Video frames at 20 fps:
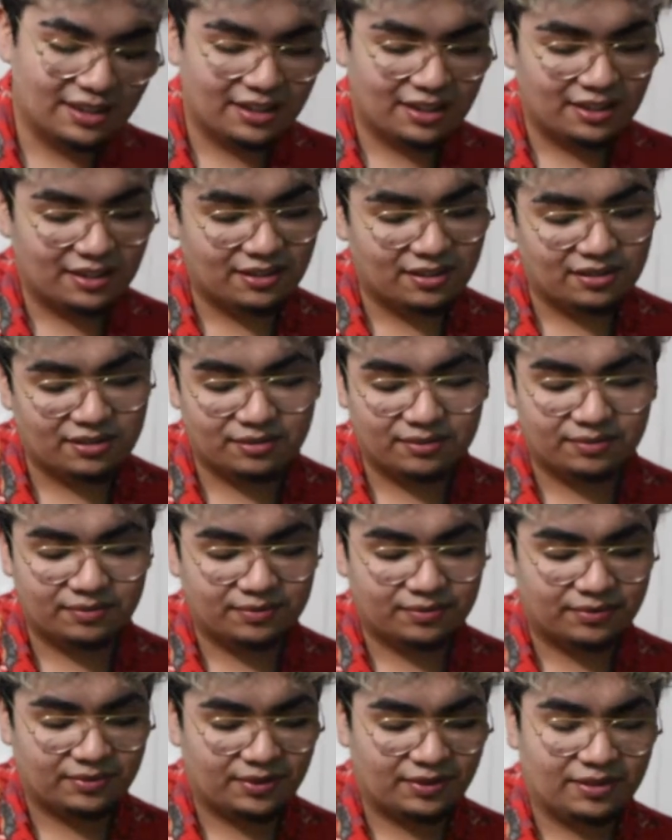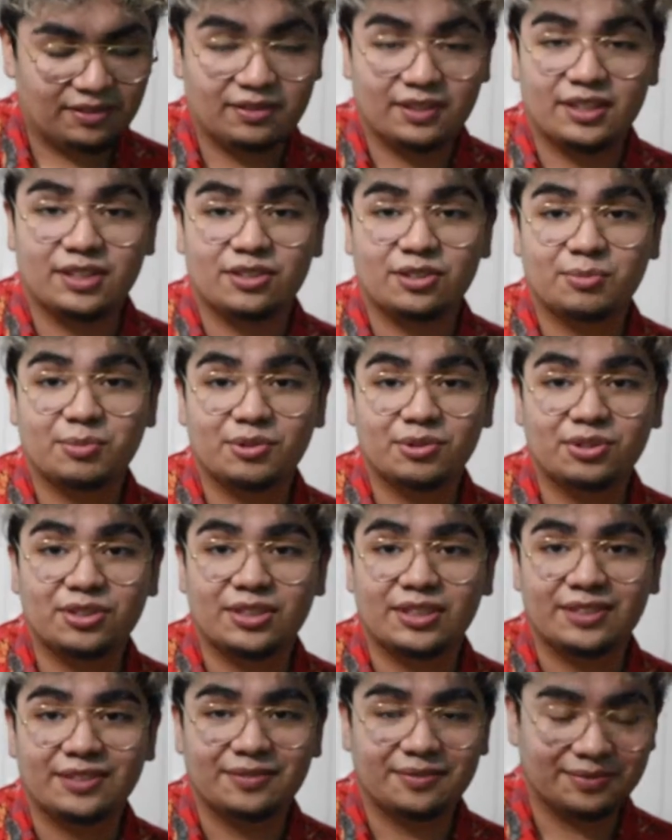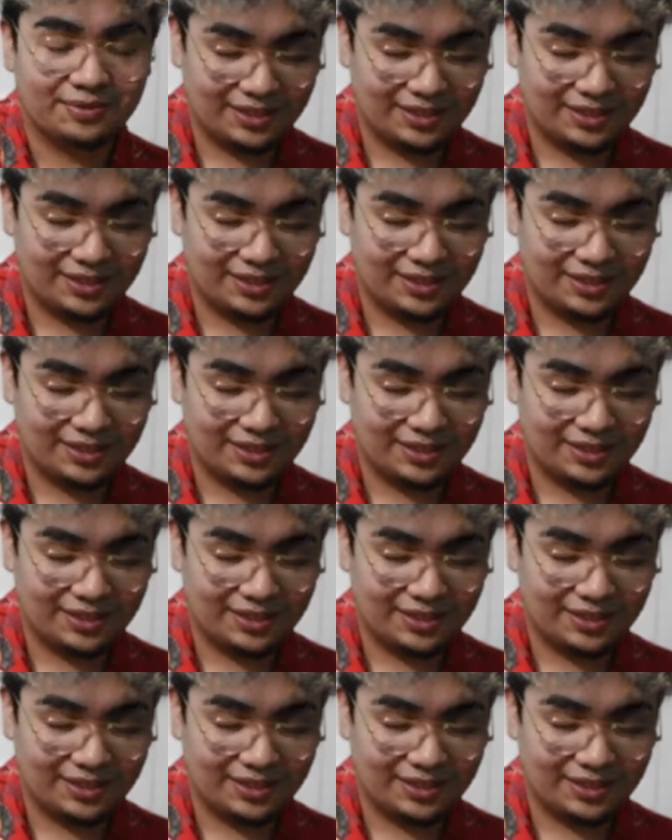and fix your bullshit.